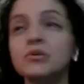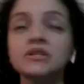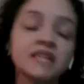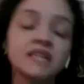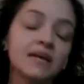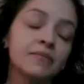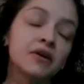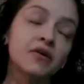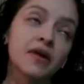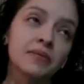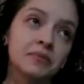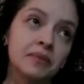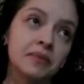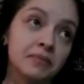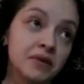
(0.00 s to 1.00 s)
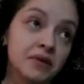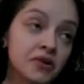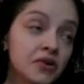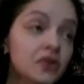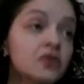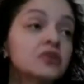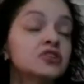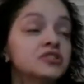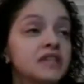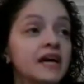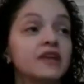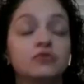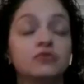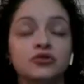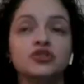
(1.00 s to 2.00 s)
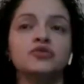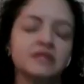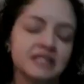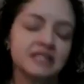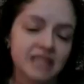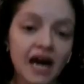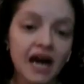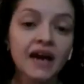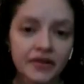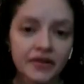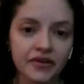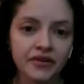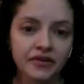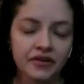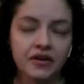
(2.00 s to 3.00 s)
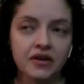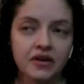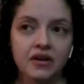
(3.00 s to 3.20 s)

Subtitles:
one time I grabbed the baby girl because I knew she was tired.